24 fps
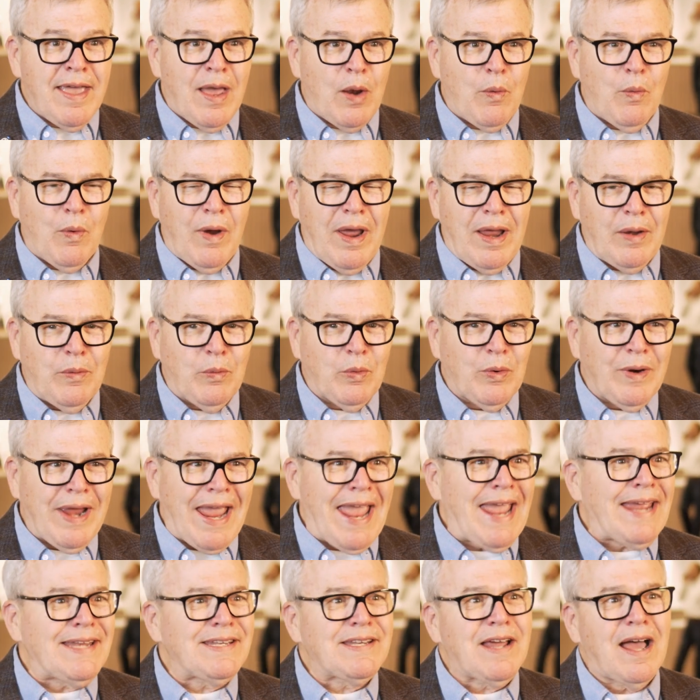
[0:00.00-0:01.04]
and, and we're
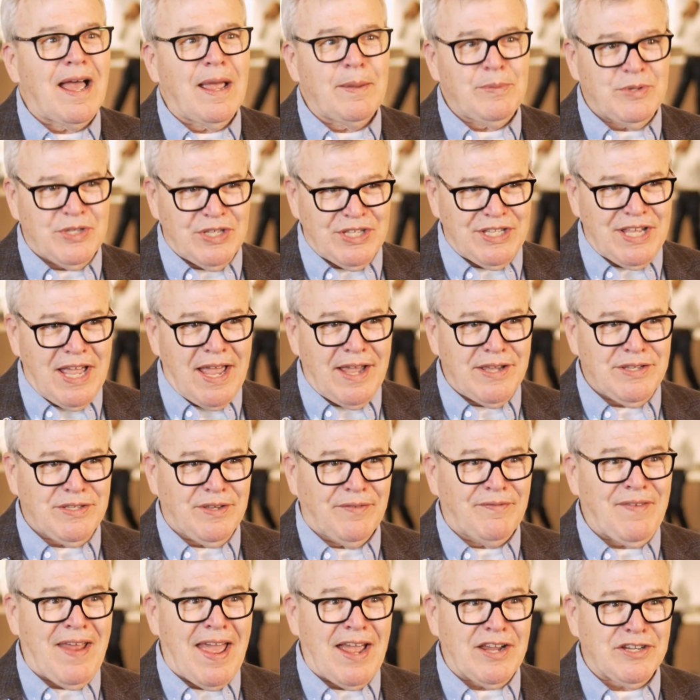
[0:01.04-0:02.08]
eight times the
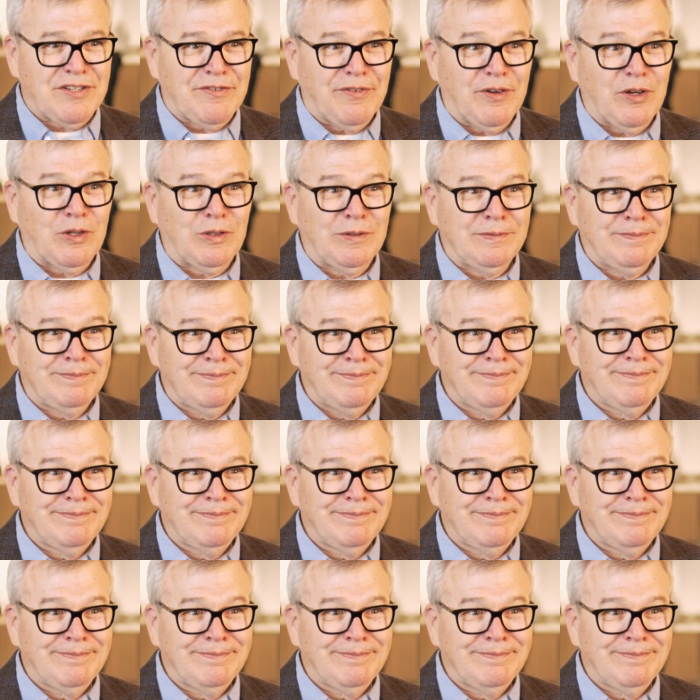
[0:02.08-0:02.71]
size of Nashville.